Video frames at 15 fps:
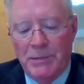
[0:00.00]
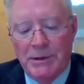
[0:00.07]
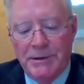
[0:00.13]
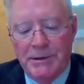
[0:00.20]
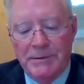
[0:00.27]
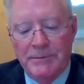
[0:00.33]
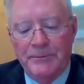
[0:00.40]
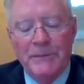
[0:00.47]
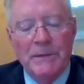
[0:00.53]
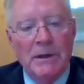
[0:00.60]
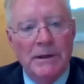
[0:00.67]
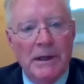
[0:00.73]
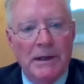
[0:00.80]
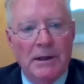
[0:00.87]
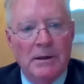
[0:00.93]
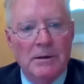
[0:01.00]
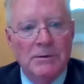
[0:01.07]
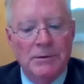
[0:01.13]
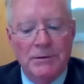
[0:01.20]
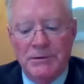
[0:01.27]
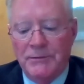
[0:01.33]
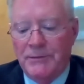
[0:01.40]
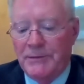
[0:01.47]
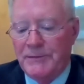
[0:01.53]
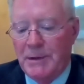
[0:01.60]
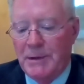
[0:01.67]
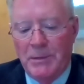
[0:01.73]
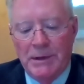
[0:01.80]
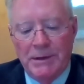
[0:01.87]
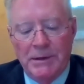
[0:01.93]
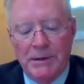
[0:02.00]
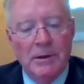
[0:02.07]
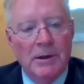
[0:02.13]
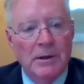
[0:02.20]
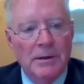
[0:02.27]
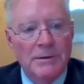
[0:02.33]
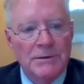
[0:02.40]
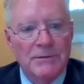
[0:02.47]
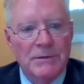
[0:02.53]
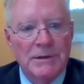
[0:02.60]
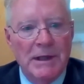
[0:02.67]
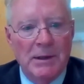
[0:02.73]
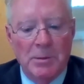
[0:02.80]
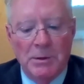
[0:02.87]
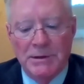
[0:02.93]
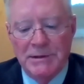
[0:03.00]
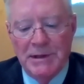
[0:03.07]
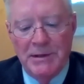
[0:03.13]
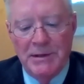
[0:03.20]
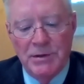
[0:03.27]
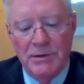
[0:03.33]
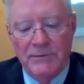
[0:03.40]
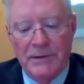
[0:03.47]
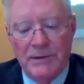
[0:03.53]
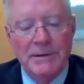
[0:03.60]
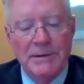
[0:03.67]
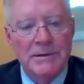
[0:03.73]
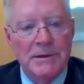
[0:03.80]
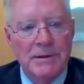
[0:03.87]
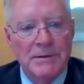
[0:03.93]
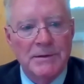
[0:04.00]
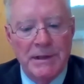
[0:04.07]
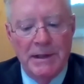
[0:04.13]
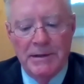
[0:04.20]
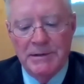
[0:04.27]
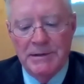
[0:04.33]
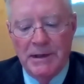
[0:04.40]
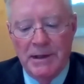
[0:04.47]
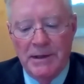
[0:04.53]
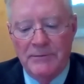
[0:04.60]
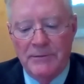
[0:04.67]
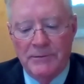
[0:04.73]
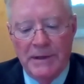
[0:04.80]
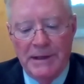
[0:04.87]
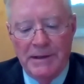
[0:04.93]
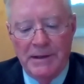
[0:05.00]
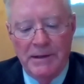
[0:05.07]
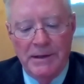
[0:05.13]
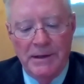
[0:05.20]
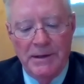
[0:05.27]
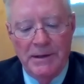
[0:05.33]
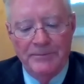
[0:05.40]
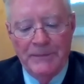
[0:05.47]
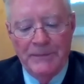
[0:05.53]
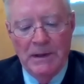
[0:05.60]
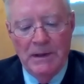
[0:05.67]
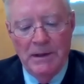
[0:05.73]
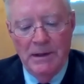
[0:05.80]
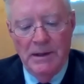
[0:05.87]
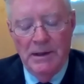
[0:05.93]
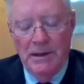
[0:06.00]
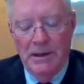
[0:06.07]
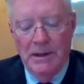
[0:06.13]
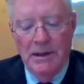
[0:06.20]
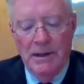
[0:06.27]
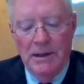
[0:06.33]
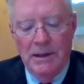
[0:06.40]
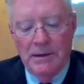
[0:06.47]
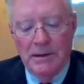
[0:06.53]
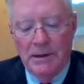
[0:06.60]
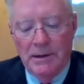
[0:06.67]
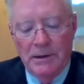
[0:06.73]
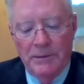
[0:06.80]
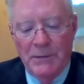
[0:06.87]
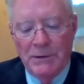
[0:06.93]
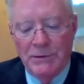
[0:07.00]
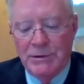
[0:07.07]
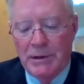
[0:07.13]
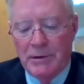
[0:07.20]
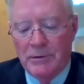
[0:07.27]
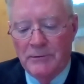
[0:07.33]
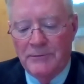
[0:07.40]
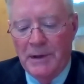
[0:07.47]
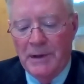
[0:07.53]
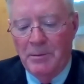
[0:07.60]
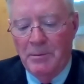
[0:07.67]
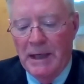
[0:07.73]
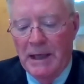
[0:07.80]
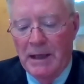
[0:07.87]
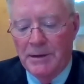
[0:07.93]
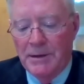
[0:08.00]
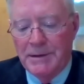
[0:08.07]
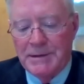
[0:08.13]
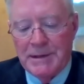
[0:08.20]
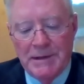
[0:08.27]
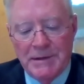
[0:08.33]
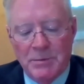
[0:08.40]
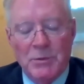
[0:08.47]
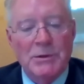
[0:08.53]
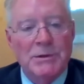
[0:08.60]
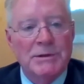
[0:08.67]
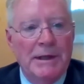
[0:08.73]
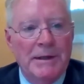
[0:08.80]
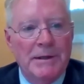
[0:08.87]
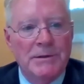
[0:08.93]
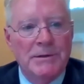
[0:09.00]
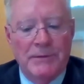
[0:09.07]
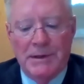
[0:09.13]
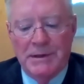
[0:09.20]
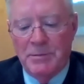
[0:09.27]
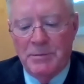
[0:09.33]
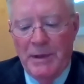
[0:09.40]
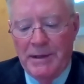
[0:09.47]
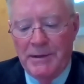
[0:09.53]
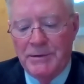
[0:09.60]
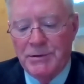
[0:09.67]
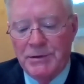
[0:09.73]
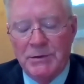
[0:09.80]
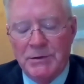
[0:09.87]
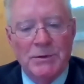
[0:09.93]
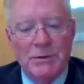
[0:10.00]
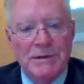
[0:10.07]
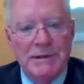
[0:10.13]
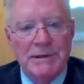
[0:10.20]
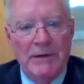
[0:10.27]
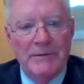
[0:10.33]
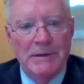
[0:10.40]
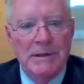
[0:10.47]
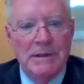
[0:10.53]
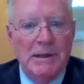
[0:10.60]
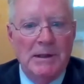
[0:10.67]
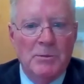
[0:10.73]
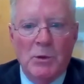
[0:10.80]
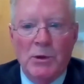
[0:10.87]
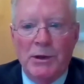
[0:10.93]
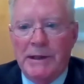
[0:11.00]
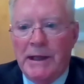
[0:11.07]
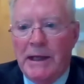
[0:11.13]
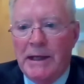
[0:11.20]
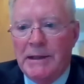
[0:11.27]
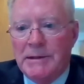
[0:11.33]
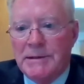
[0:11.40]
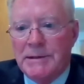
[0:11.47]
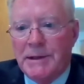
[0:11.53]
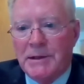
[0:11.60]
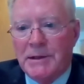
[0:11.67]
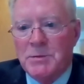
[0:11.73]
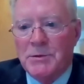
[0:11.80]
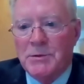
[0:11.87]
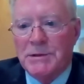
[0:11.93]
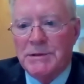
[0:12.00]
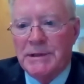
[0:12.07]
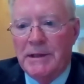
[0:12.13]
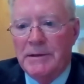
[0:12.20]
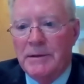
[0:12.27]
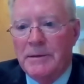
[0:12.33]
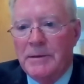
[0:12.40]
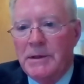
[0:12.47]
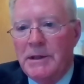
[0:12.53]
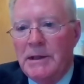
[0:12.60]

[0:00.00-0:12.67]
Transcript: million, and that includes $50 million of stabilization funds that are set aside for rainy day. Your general fund balance as a percentage of expenditures was 17.86%.